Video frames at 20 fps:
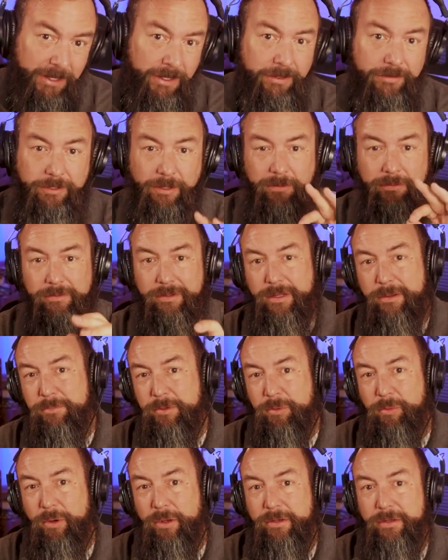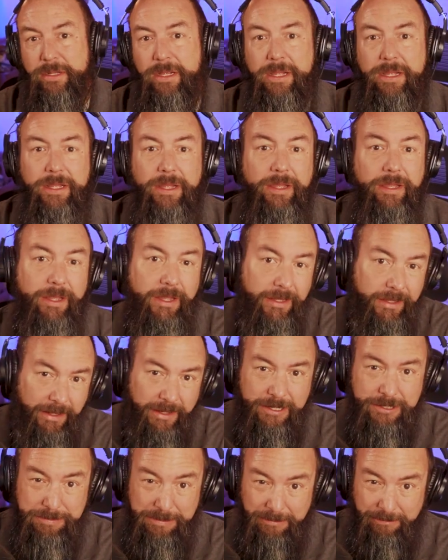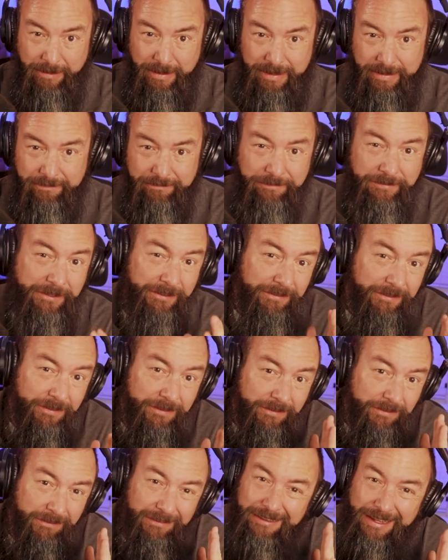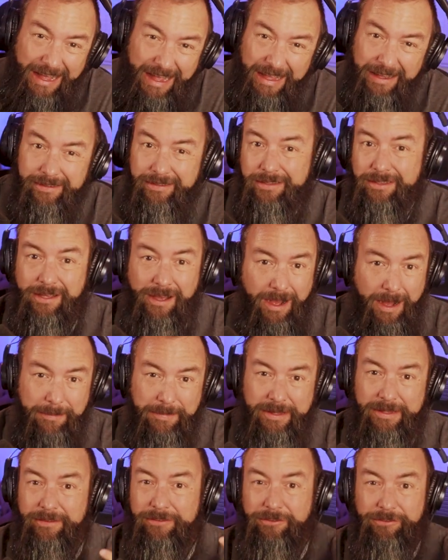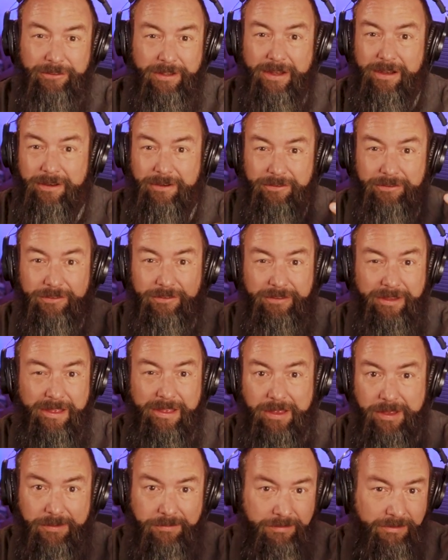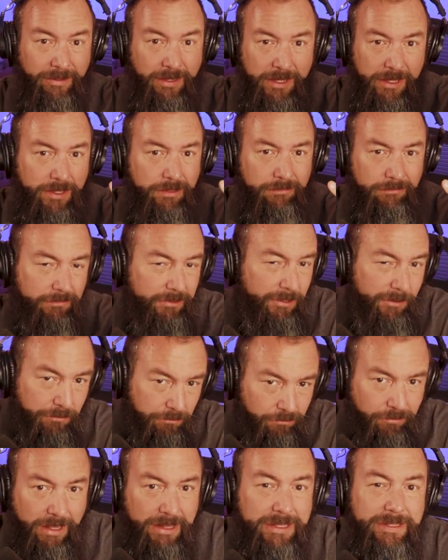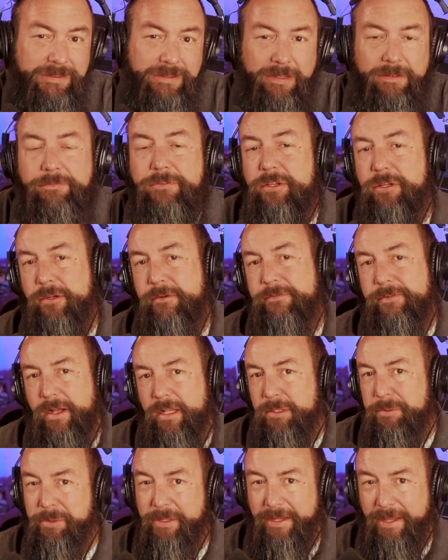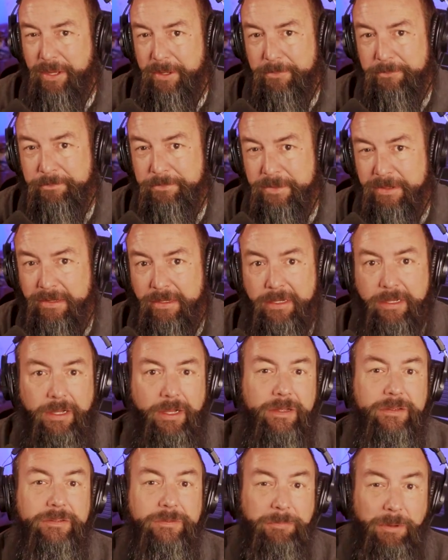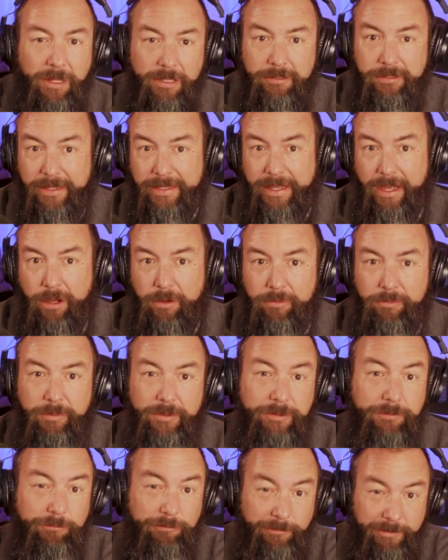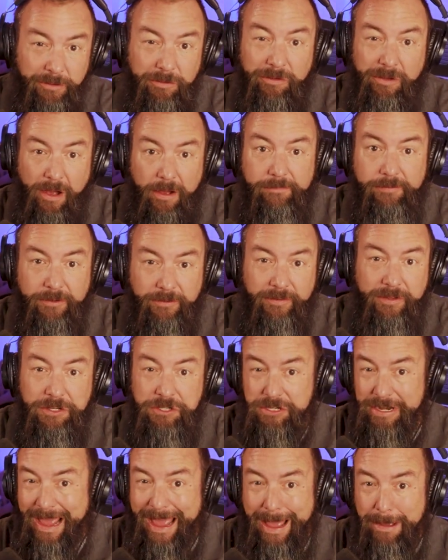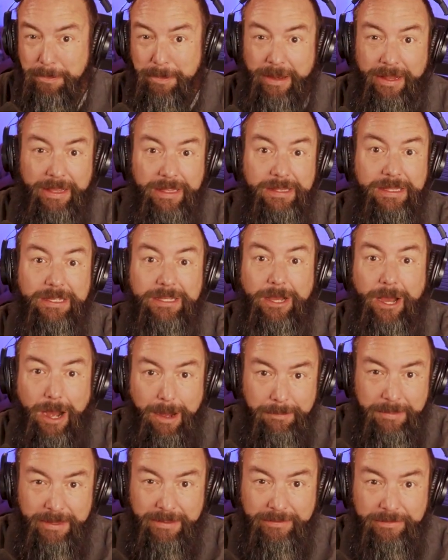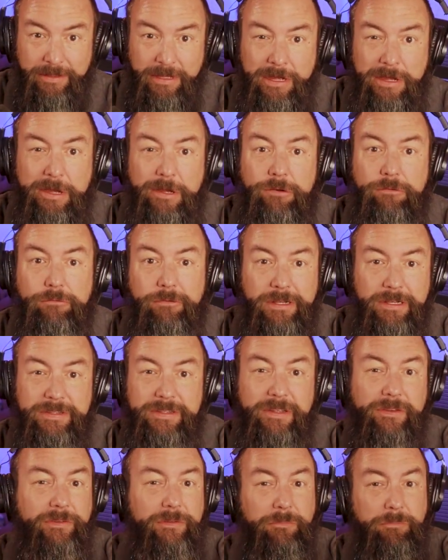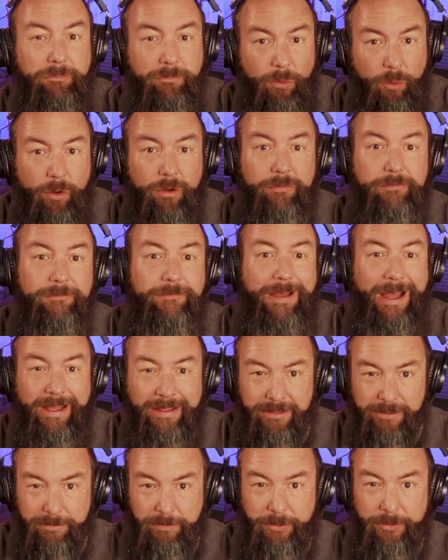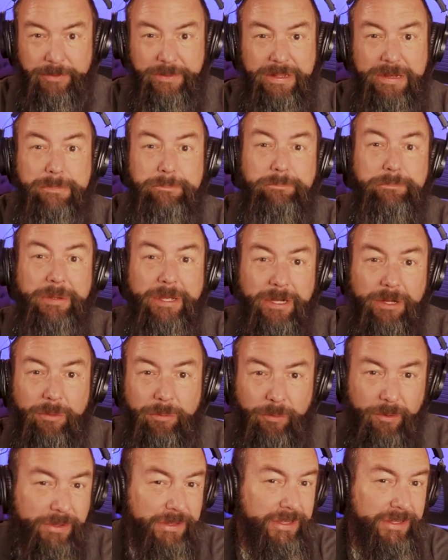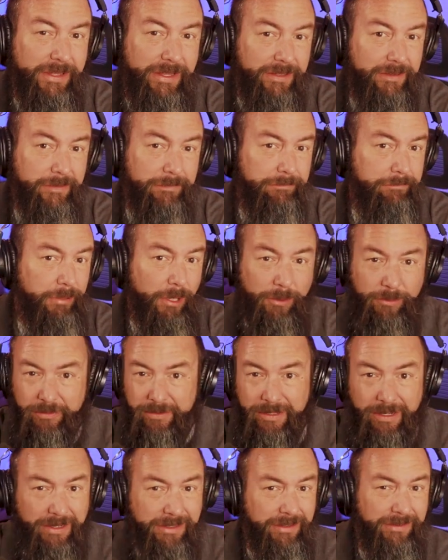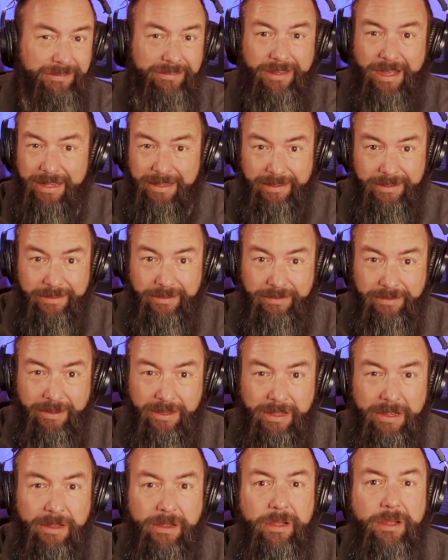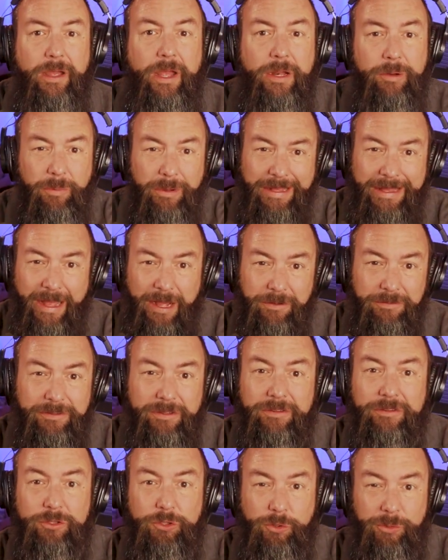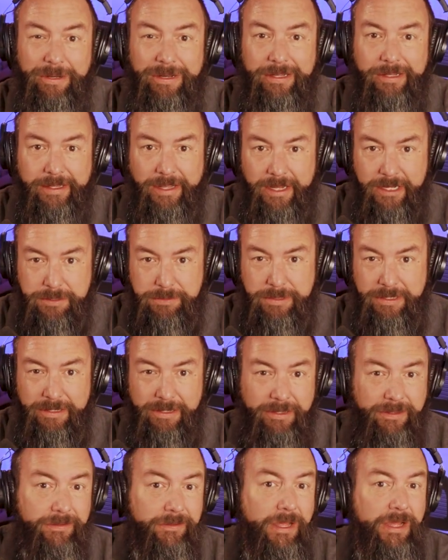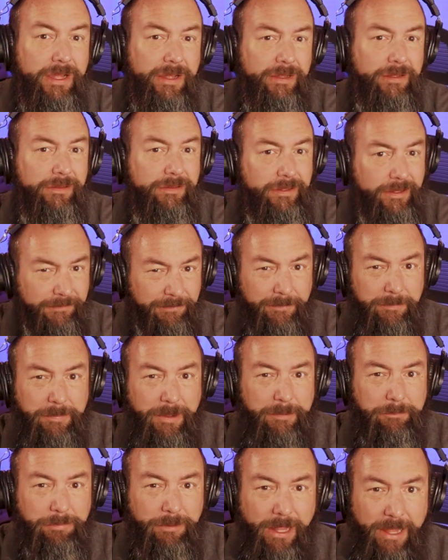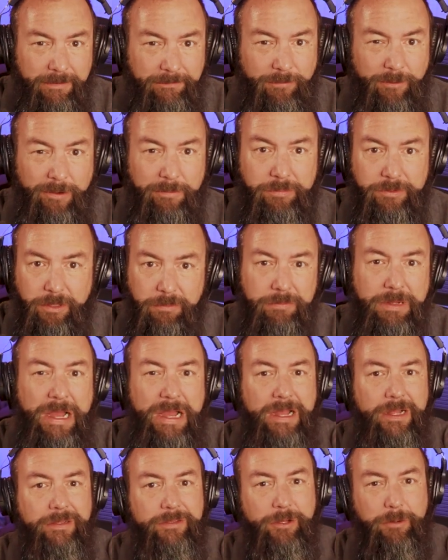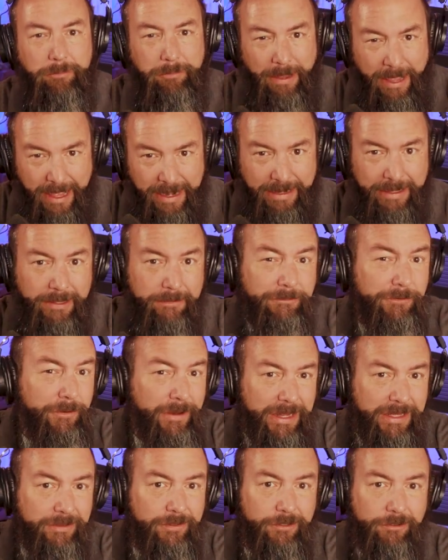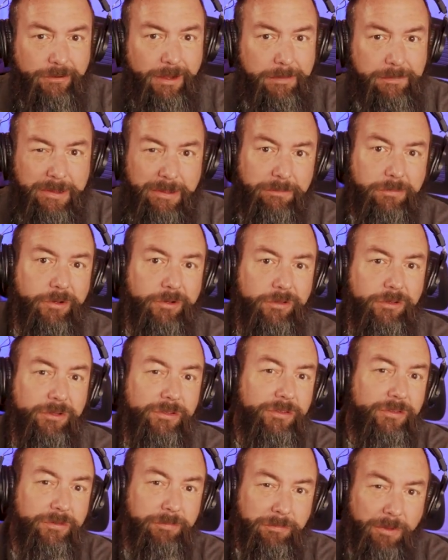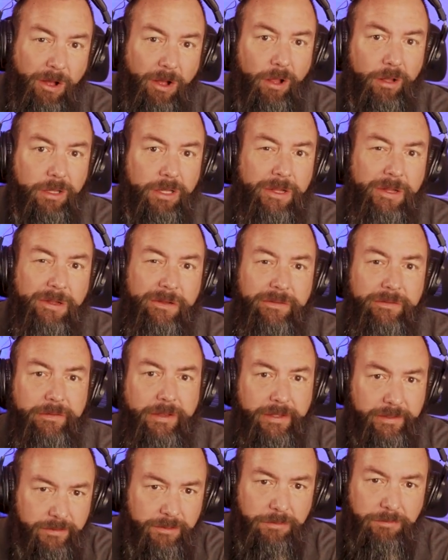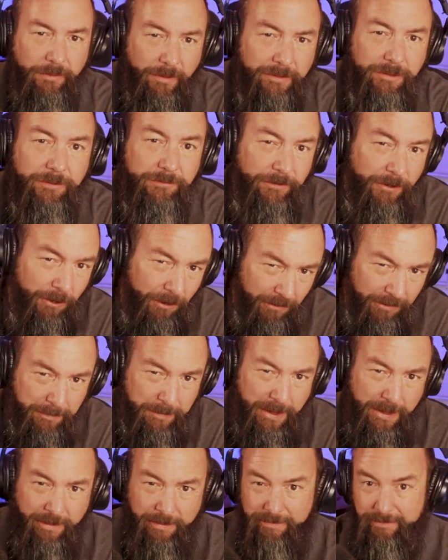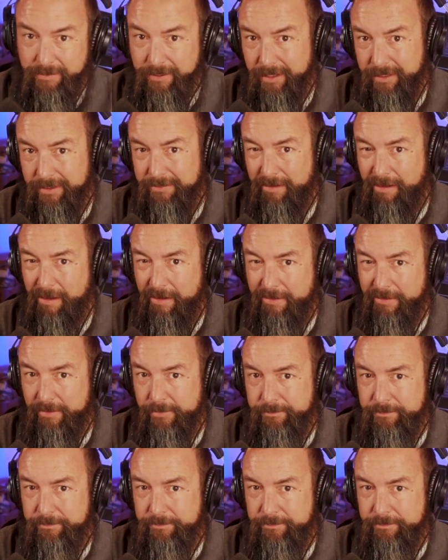So, number 1, engagement rate. This is likes, comments, shares, saves, relative to your follower count. A smaller account with real conversation happening in the comments reads as more valuable than a bigger one that gets posted into silence. And what counts as good engagement is different by platform, so don't panic if your Instagram numbers look small next to what you've heard about on TikTok.